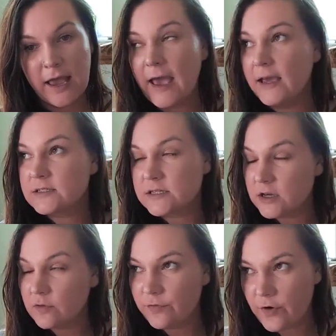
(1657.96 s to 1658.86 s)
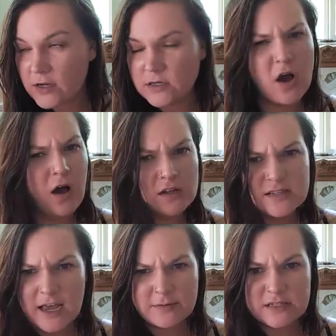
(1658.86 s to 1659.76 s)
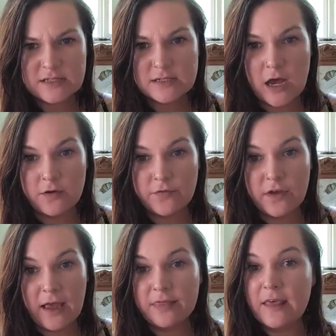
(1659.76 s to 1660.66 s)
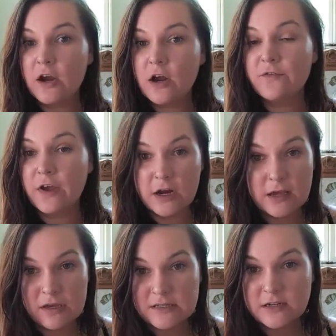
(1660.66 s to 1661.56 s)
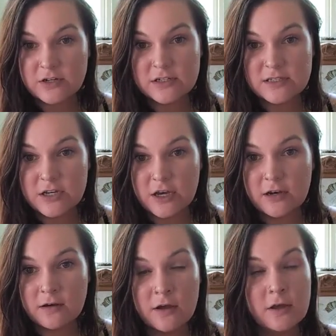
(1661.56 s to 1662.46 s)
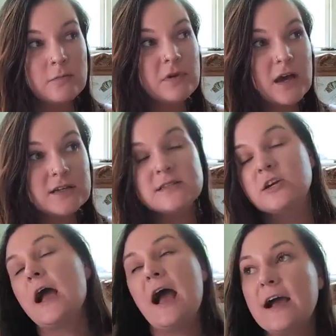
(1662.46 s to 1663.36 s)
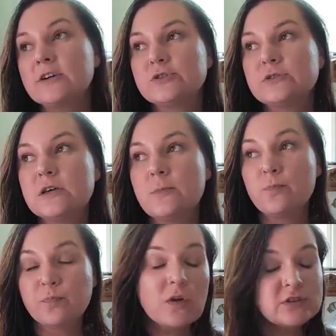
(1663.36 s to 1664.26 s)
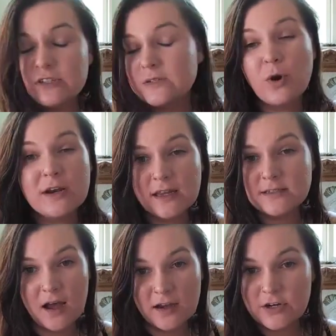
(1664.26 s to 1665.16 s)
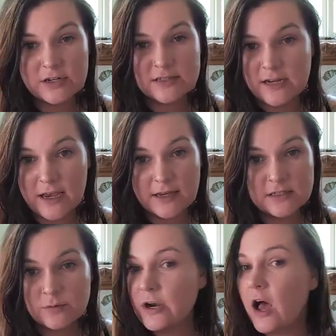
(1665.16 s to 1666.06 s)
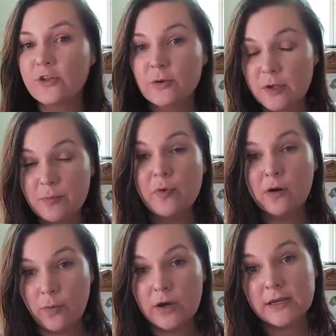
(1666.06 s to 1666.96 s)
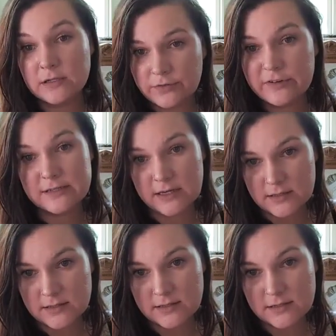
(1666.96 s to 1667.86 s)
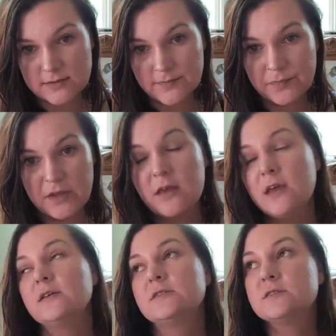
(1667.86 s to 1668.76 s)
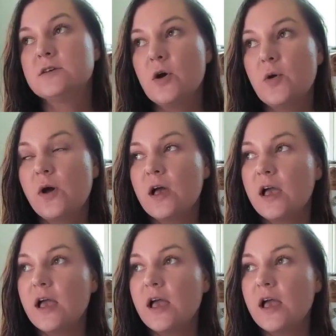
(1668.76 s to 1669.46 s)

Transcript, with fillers: and to confront all types of stuff. And they are very misunderstood because they're actually just wanting to understand when other people are wanting to resist. So